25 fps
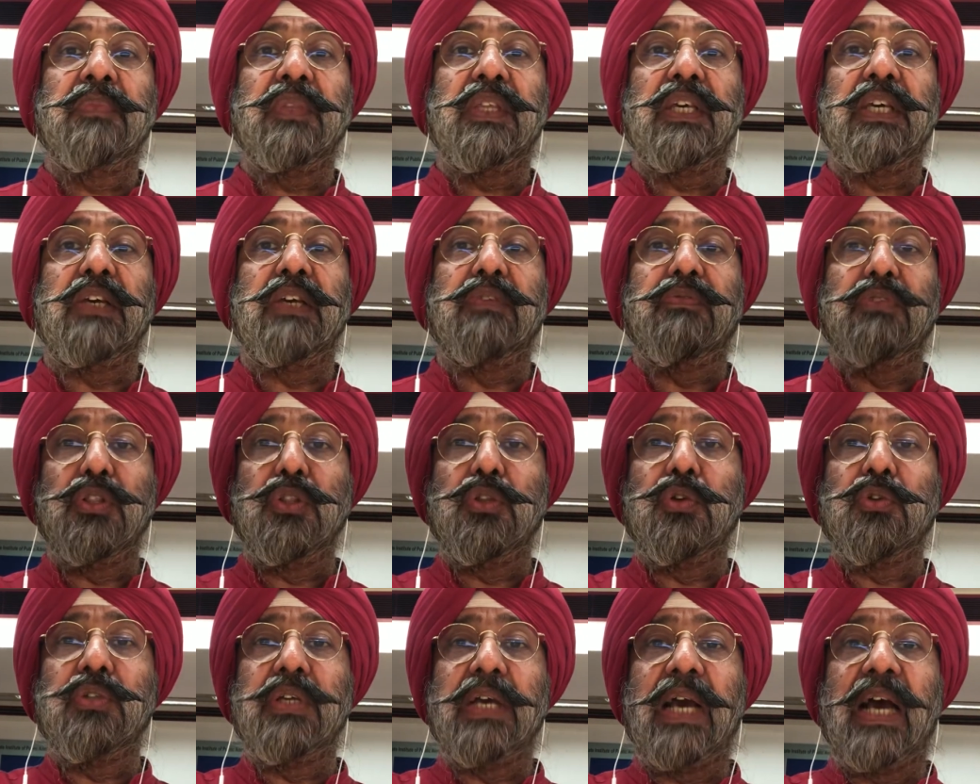even
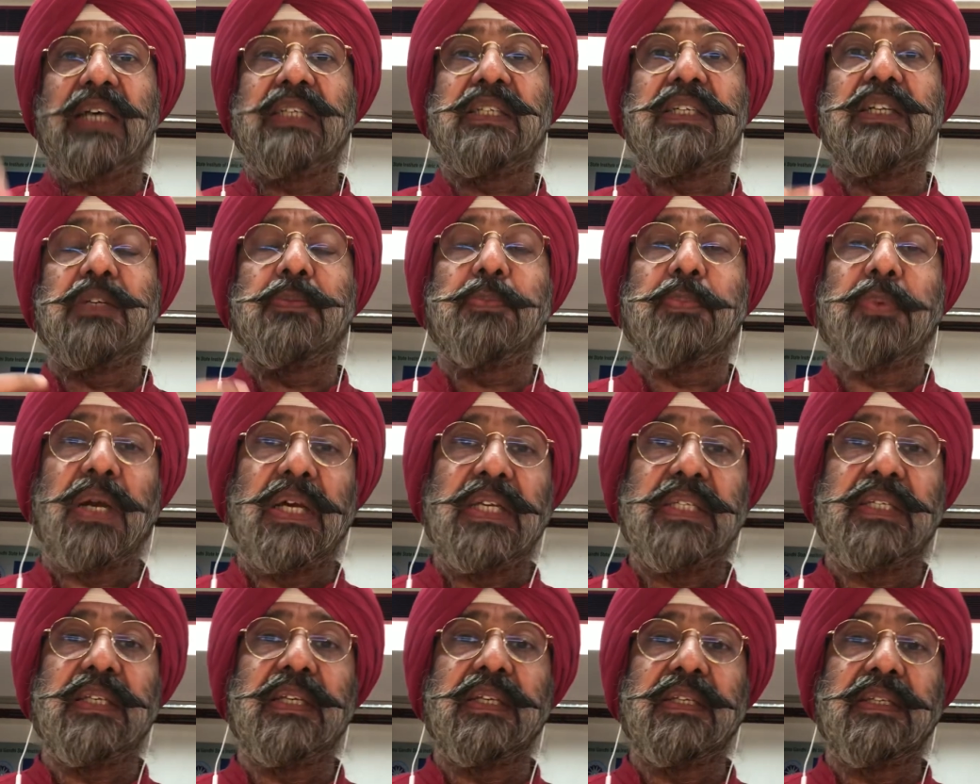though the asset
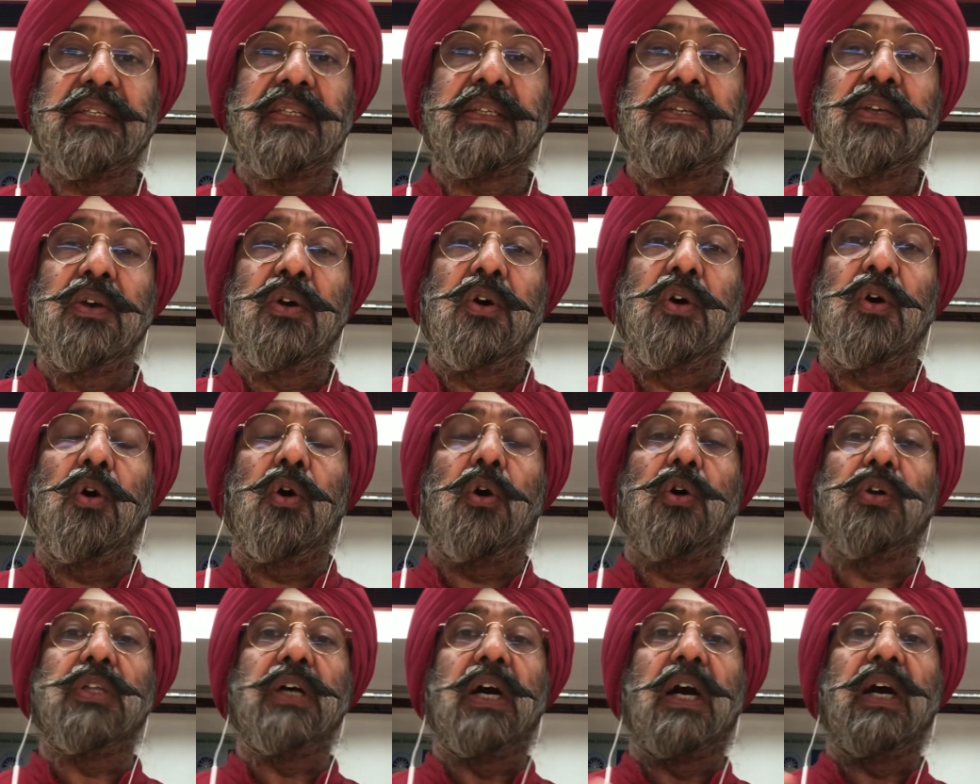prices
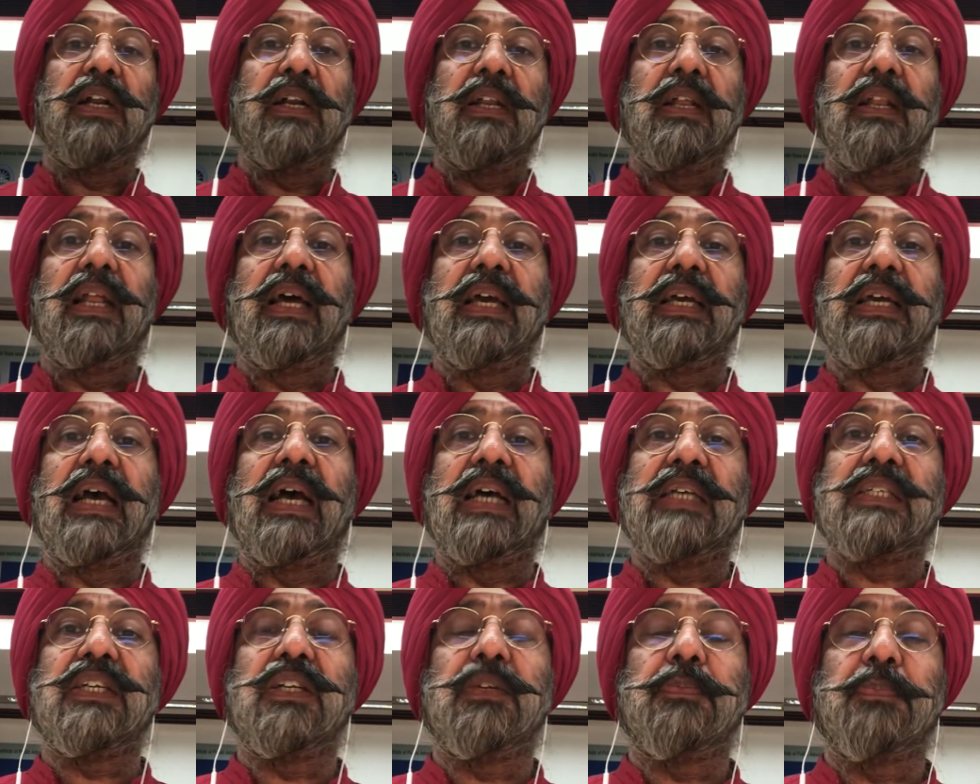or the underlying
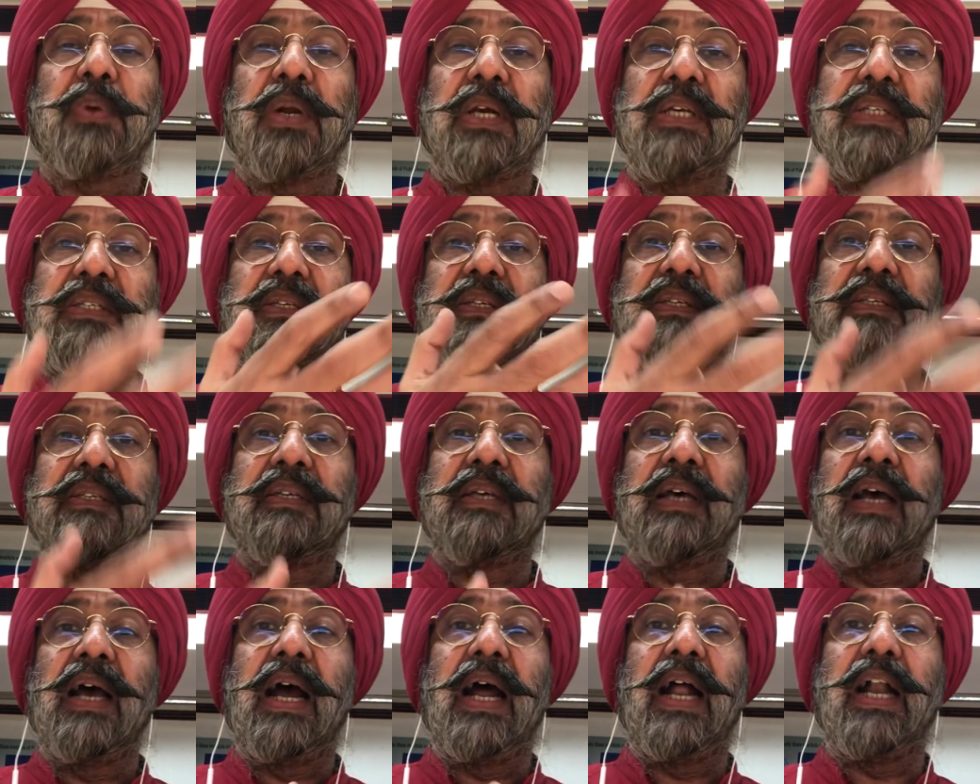asset prices
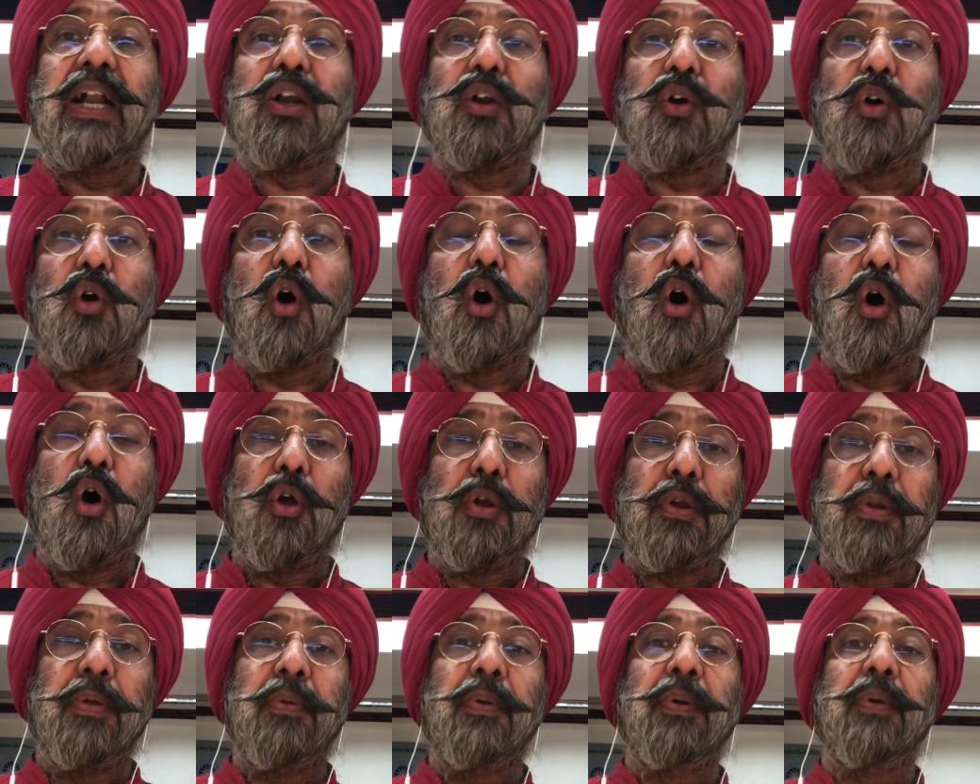had
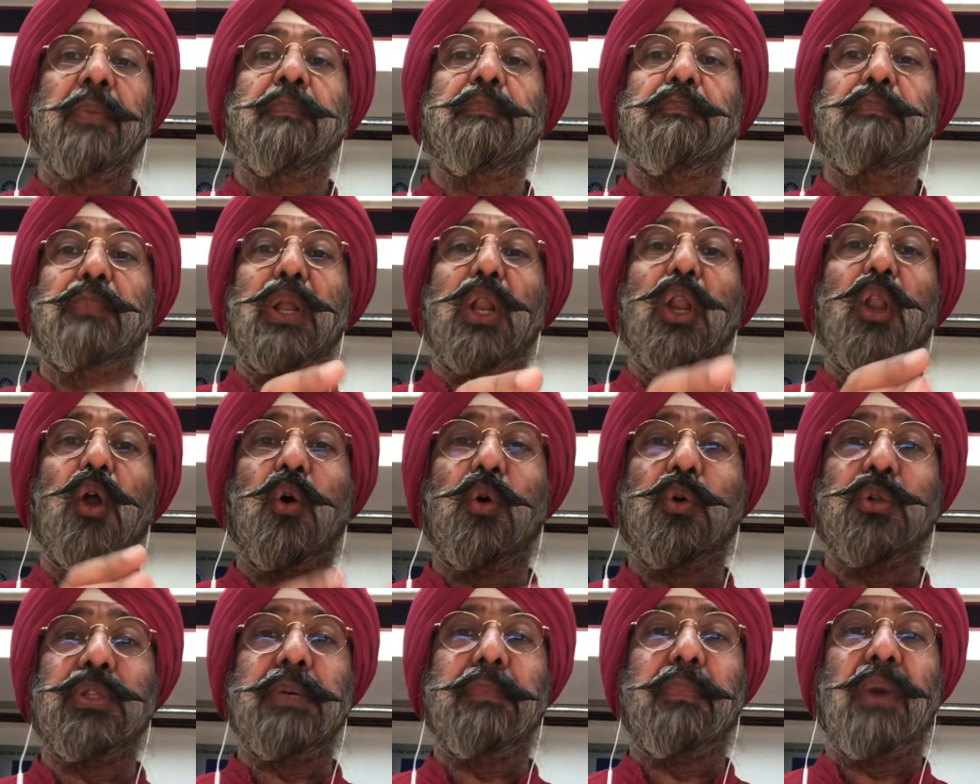gone
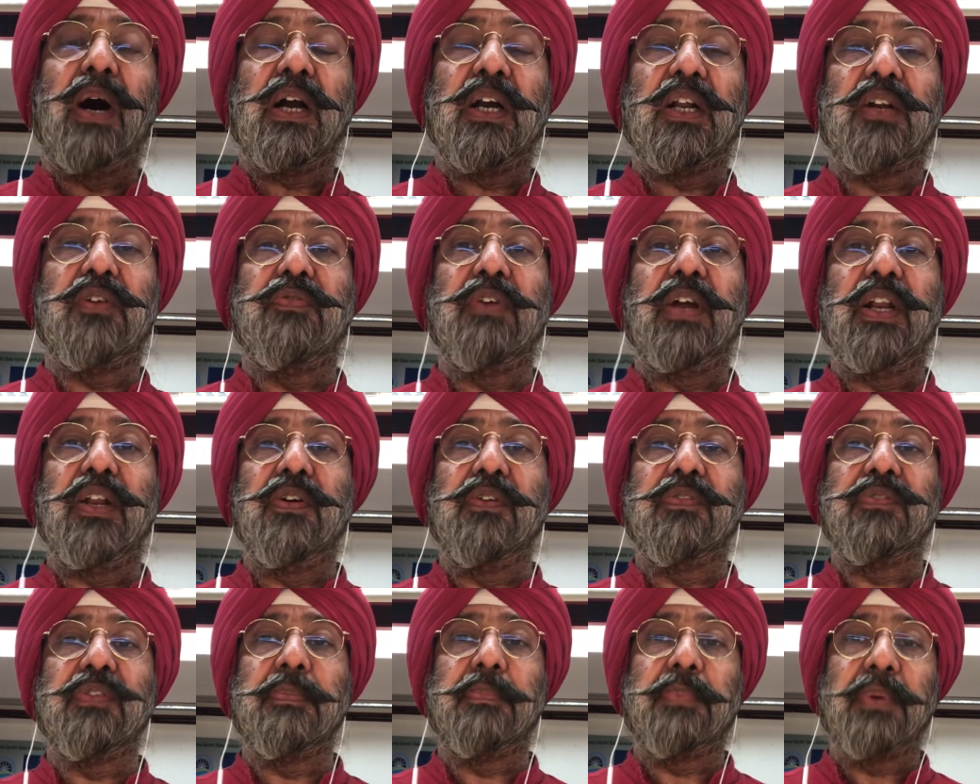below the market value
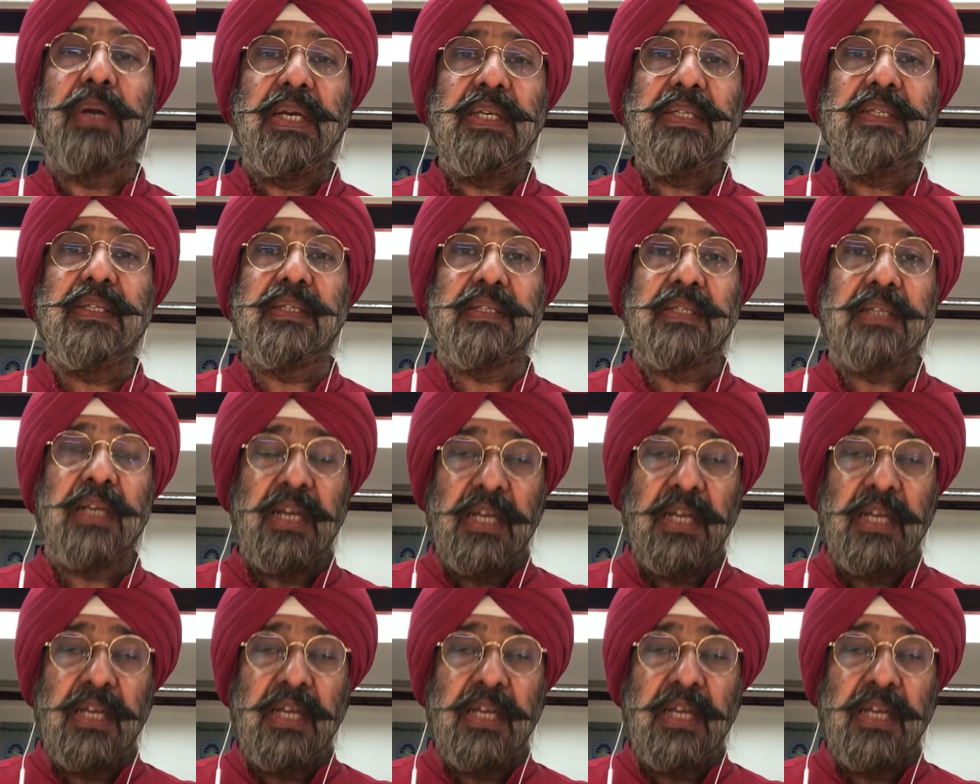of the prices?